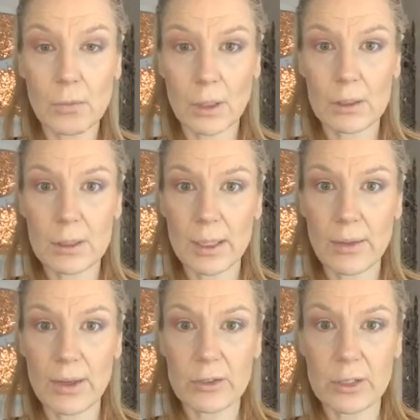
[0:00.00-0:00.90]
And see how
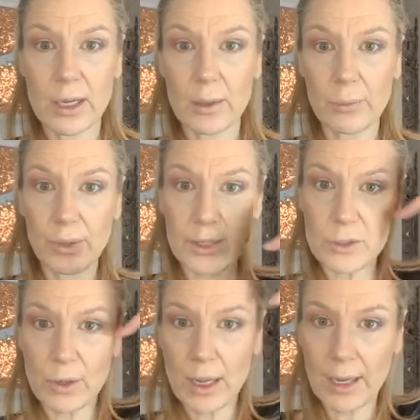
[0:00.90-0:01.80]
that just kind of brings
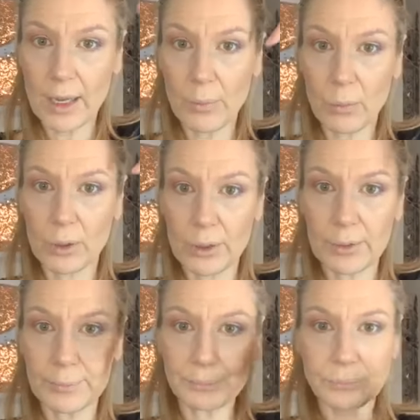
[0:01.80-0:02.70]
your eye upward.
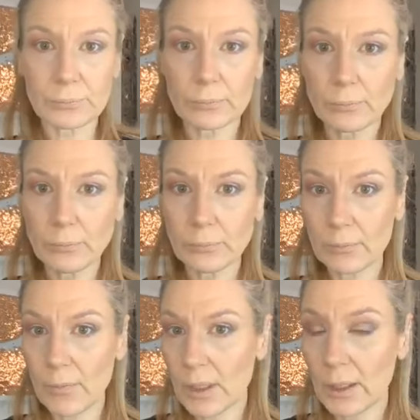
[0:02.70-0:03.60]

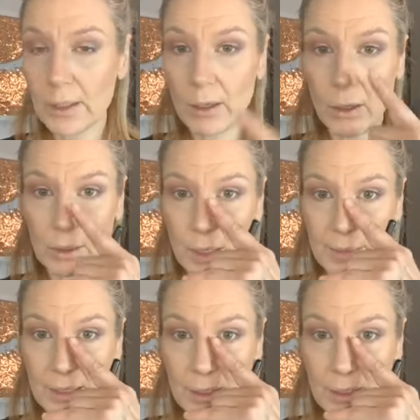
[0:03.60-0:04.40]
And then I'll come in and